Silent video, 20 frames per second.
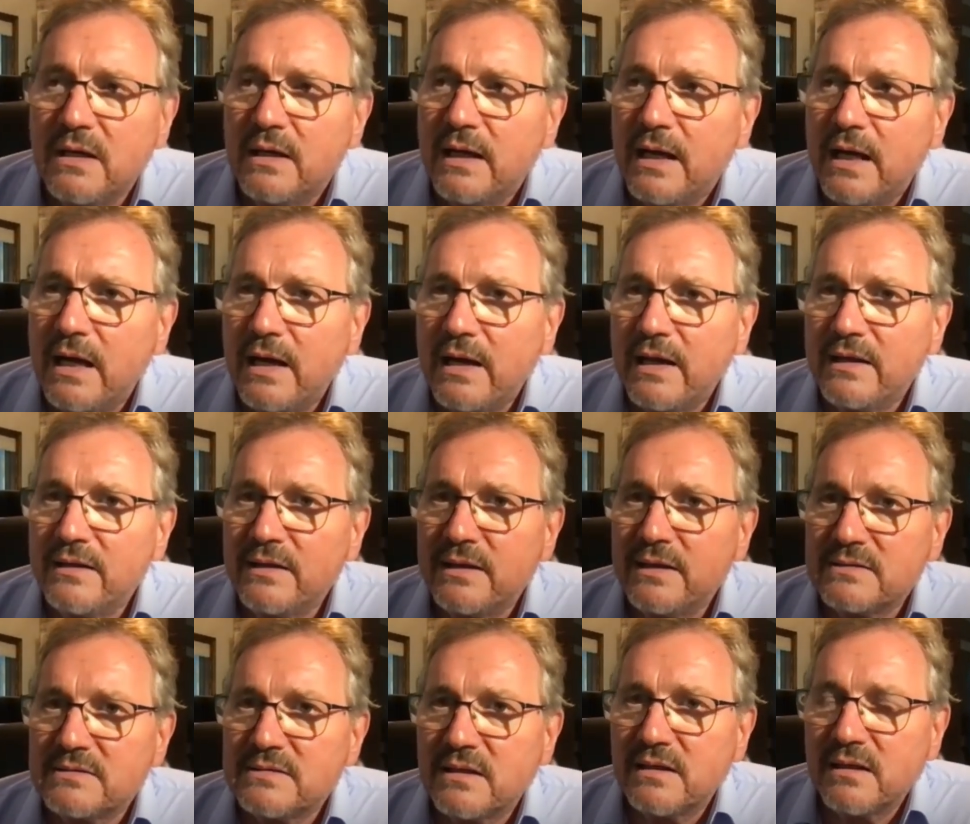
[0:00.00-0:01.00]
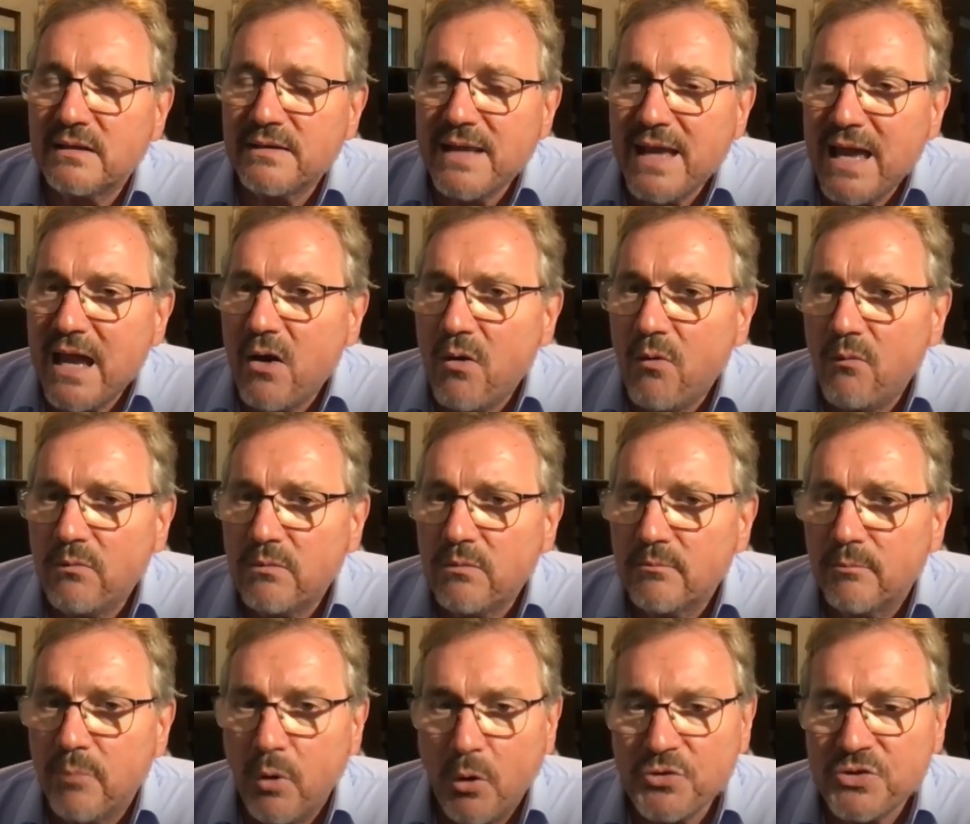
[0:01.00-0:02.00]
Uh, and that now
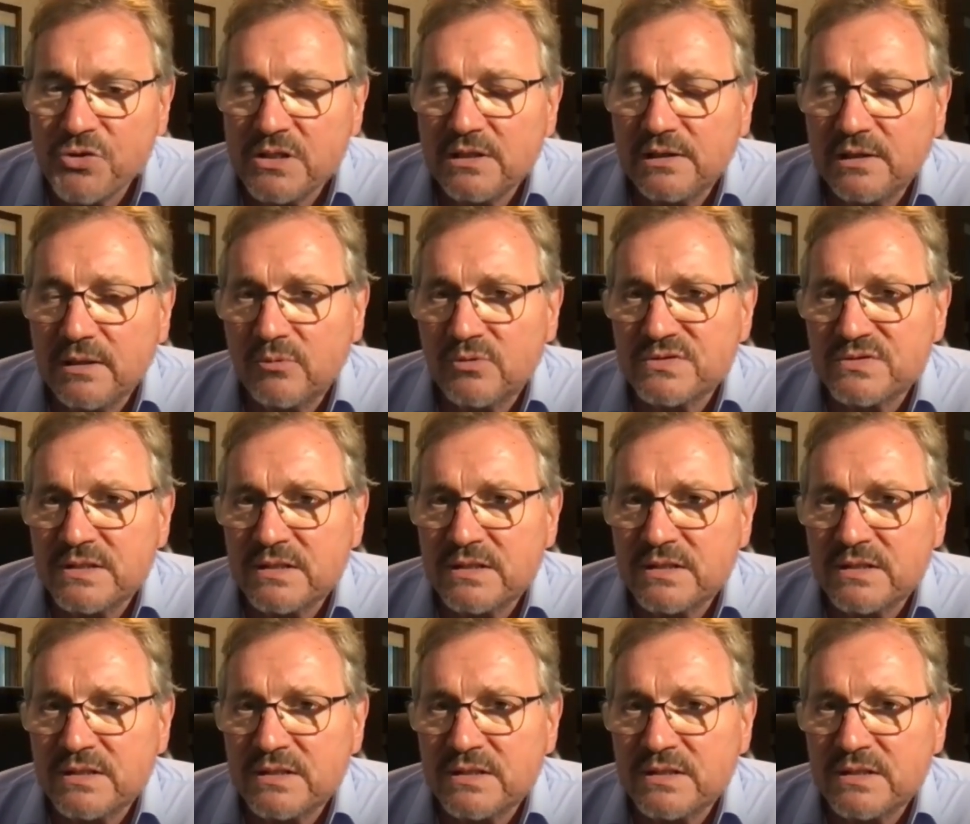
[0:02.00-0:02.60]
both in the Liberals